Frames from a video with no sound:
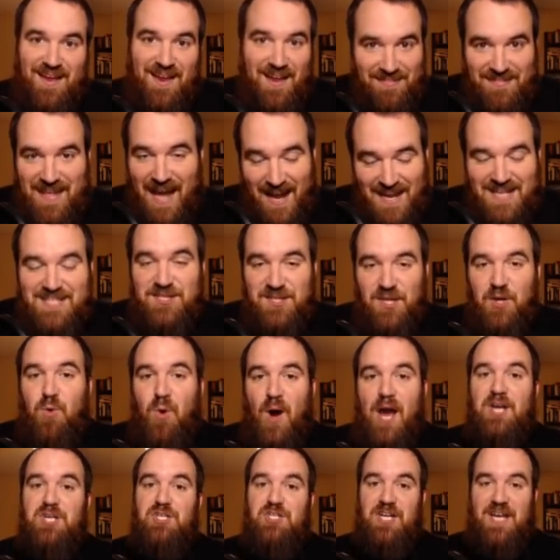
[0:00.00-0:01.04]
That is the
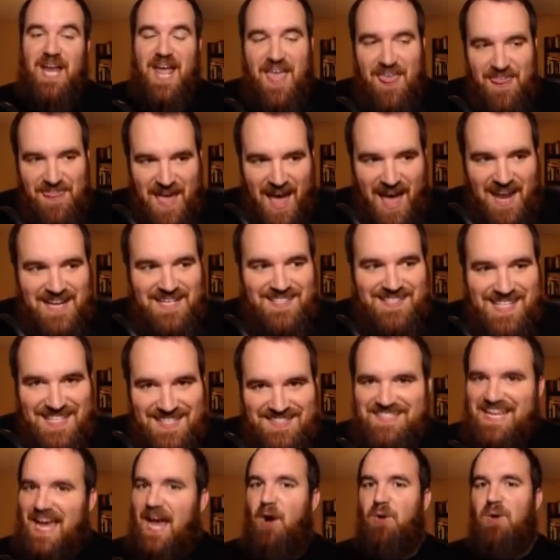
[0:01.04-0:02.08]
question. That is the
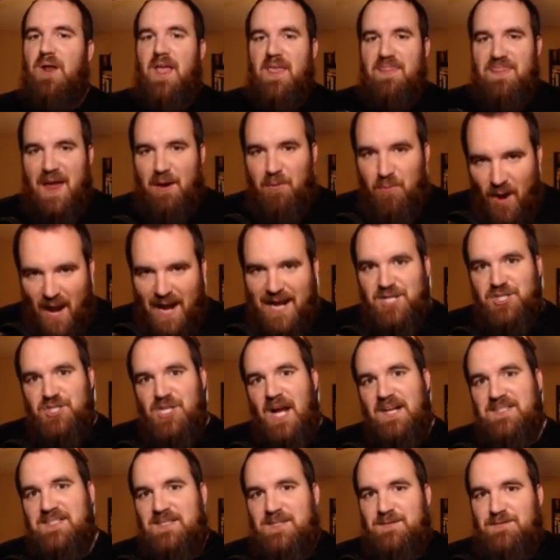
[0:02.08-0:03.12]
doubt that Rian
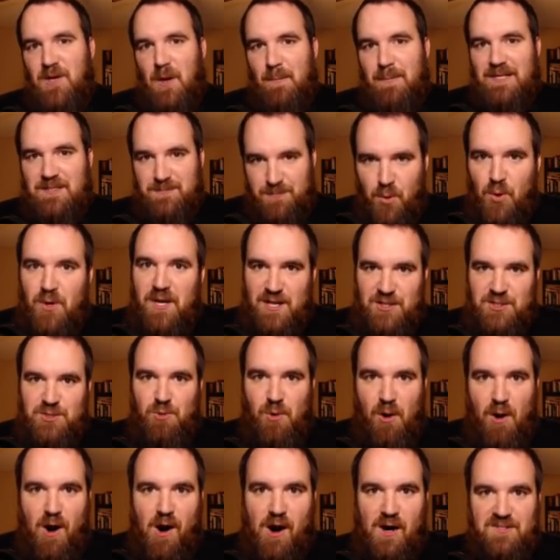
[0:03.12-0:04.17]
Johnson's film has put into
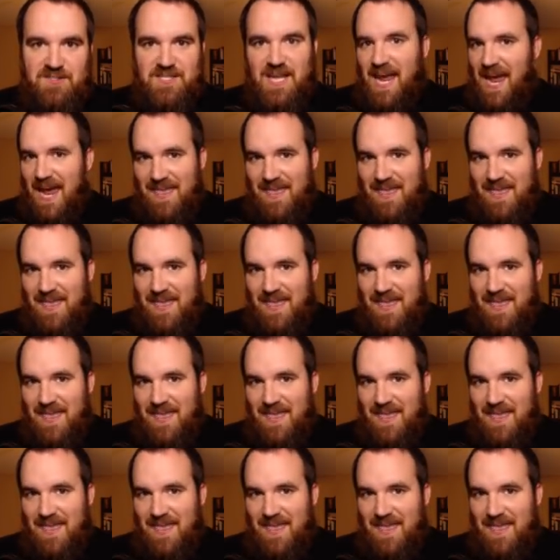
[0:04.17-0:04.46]
our hearts.